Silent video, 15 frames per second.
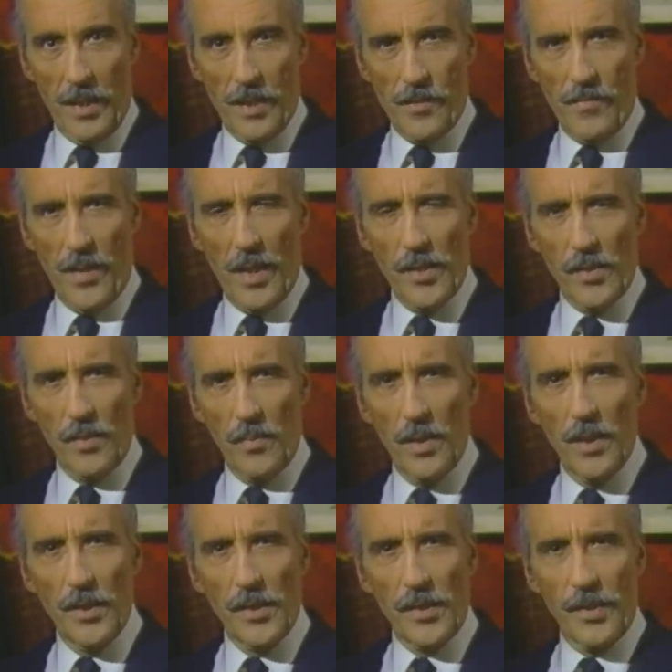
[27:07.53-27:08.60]
As far as the
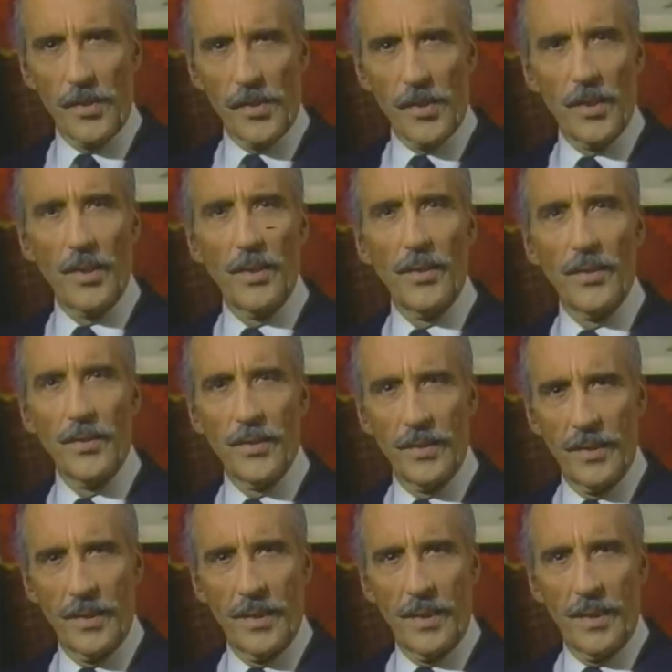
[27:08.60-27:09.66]
world is concerned,
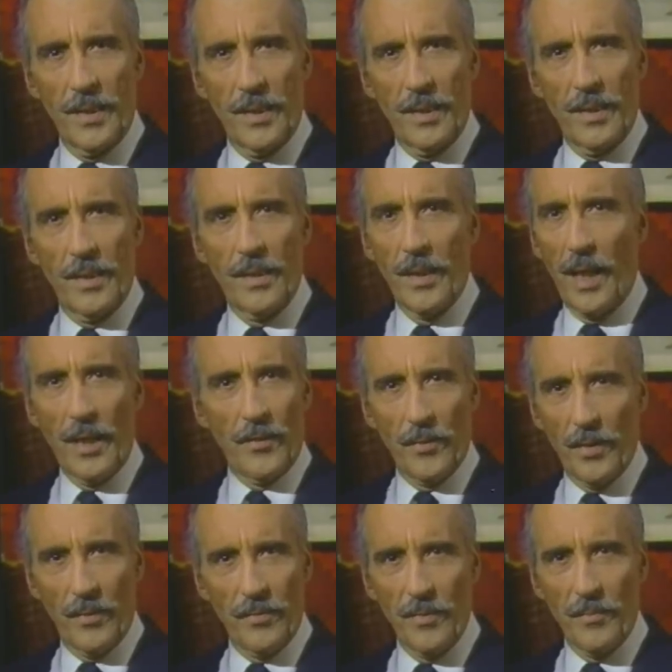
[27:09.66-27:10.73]

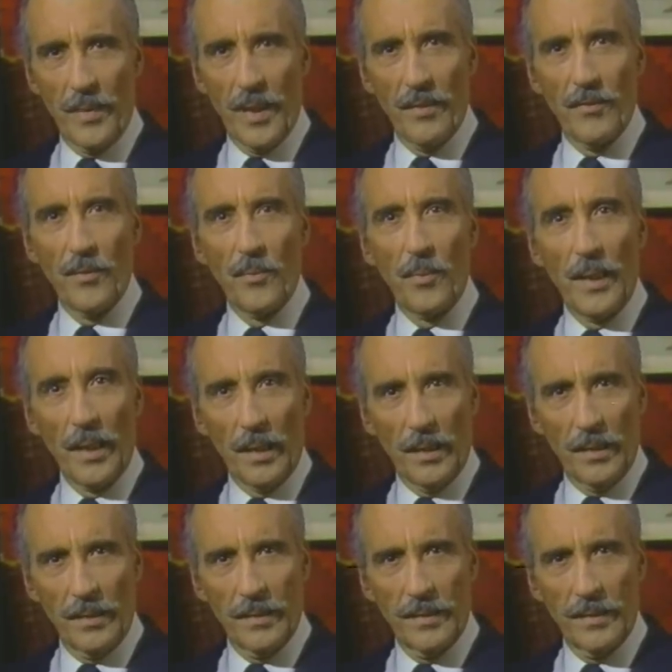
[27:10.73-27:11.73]
neither of them ever will.